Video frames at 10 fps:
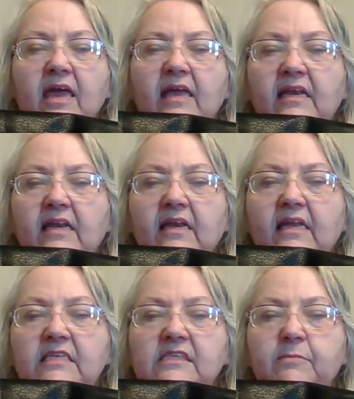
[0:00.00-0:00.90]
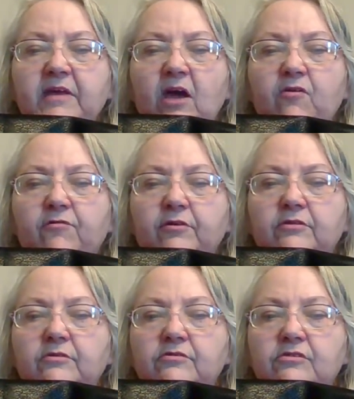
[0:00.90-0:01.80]
and it needs to be over
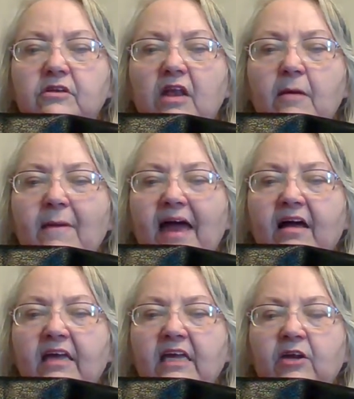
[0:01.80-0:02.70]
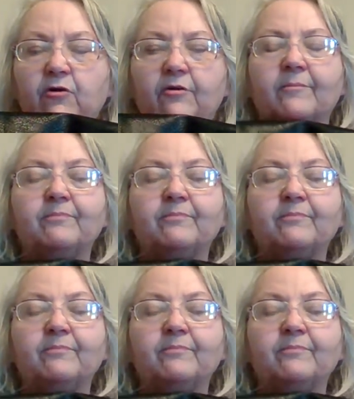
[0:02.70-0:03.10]
about here.